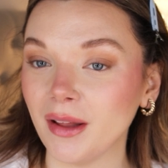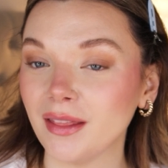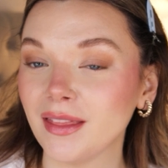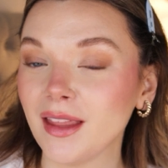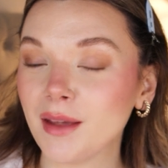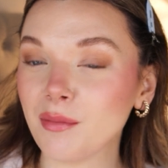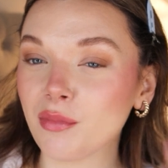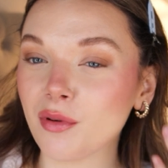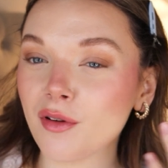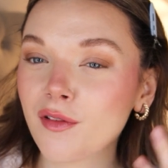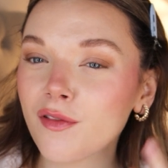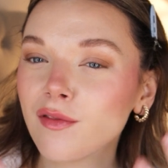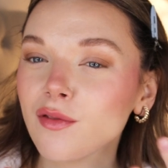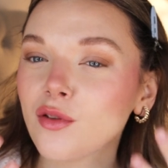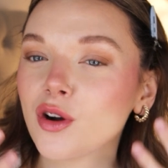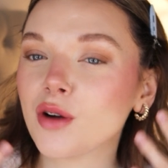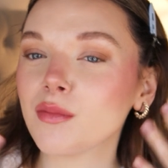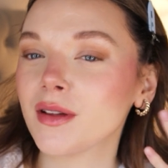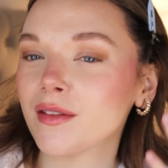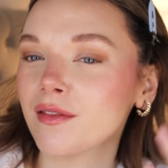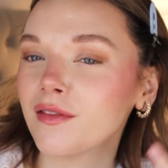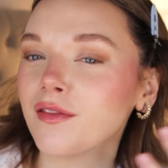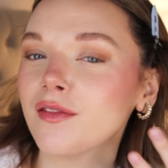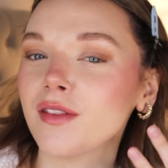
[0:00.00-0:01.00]
but they
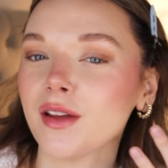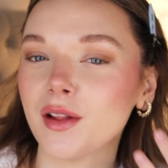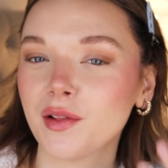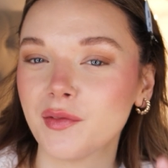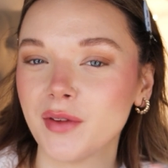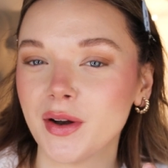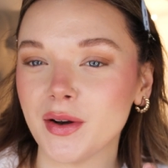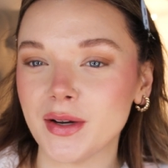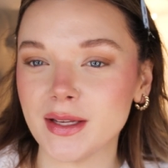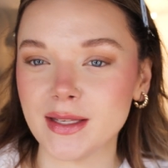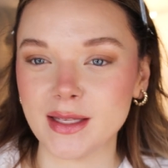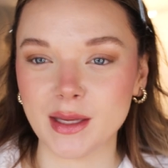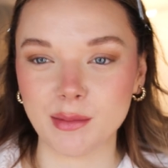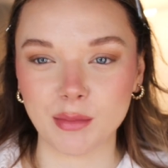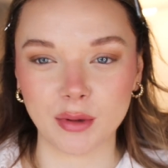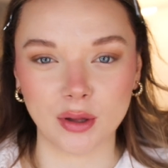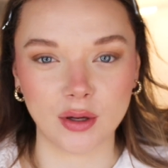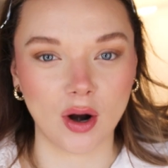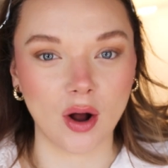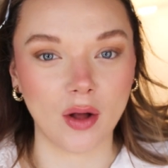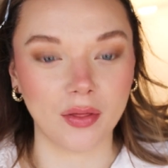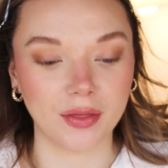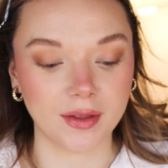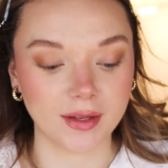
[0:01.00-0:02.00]
perform and feel very
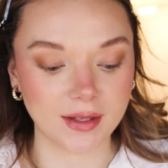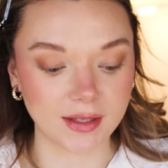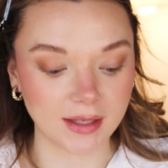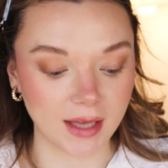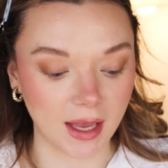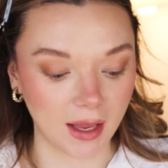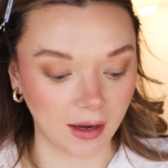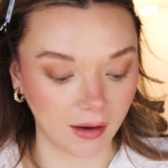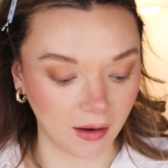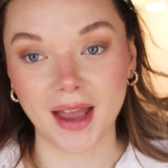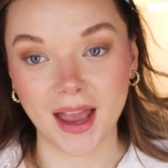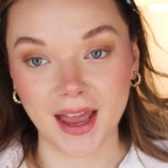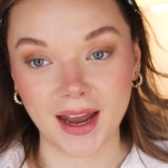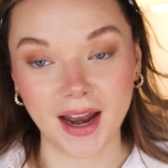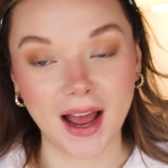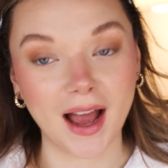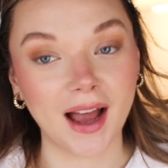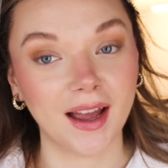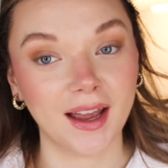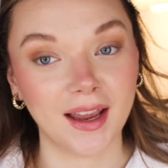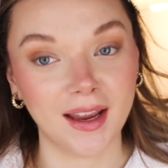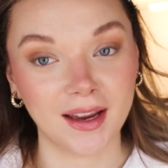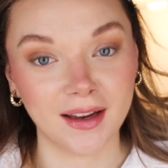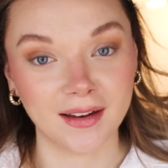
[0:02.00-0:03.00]
similar on the skin. And
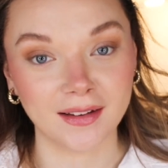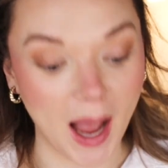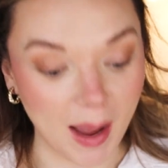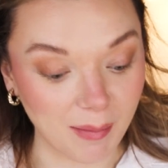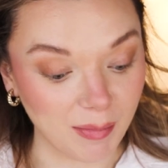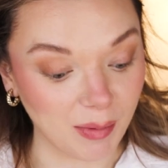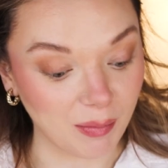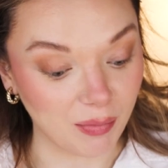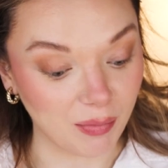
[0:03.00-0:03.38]
I'm